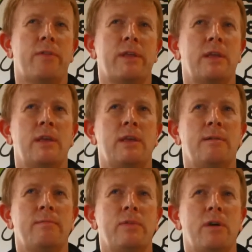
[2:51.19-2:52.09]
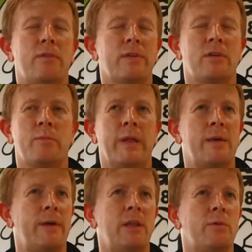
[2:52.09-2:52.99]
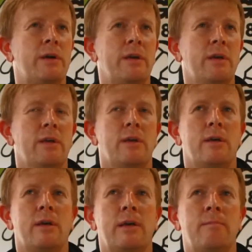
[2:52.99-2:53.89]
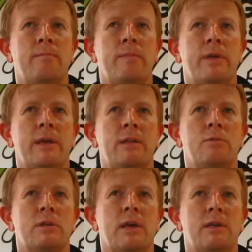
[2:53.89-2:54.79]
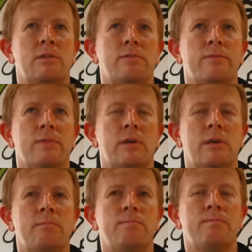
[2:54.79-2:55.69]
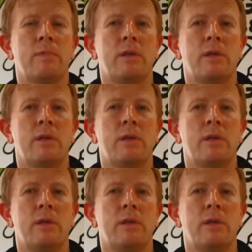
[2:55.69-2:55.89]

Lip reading: I think you can play him anywhere, and it was a case of I don't